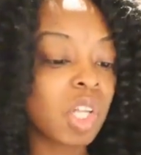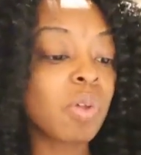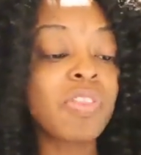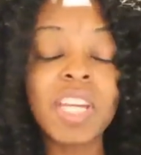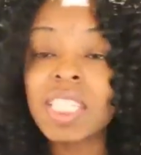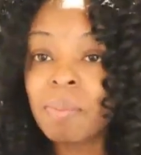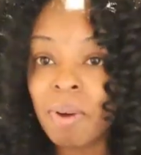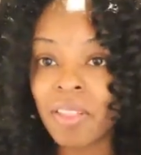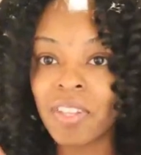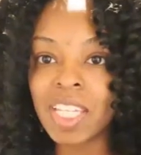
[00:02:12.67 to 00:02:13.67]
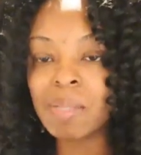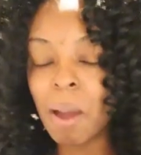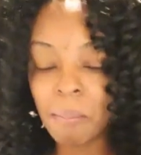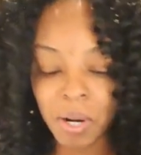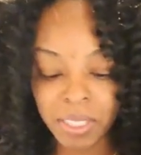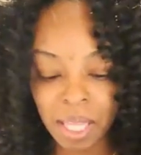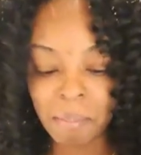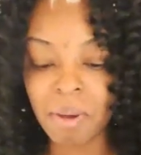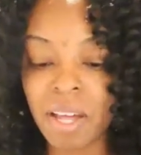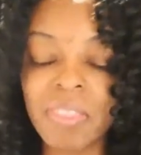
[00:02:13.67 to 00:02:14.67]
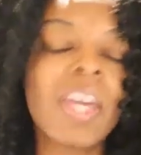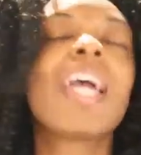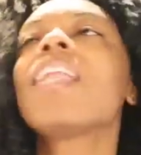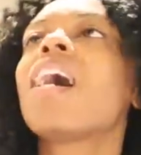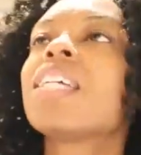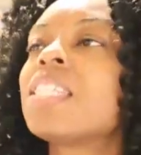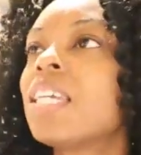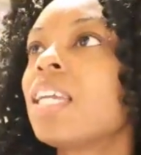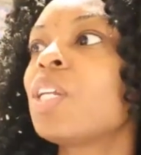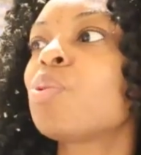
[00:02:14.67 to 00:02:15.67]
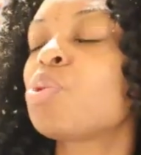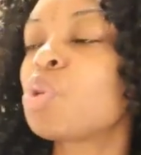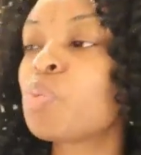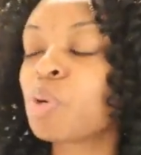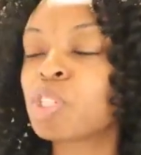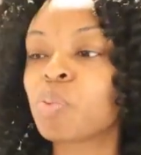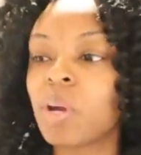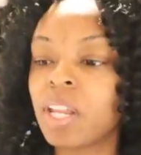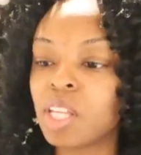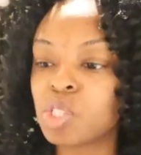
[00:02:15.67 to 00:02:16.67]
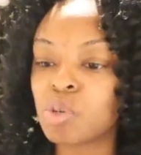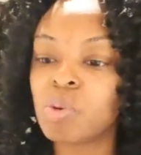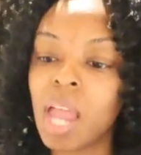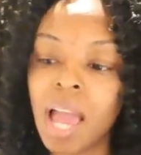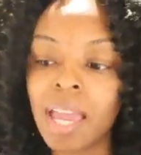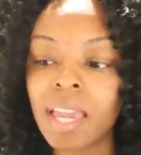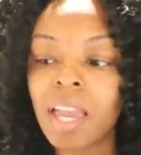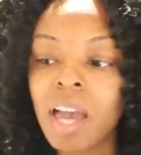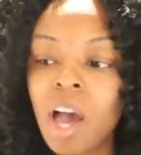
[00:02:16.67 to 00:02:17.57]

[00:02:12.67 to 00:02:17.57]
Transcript: so this month is my birthday month, and I've seen YouTubers where they do like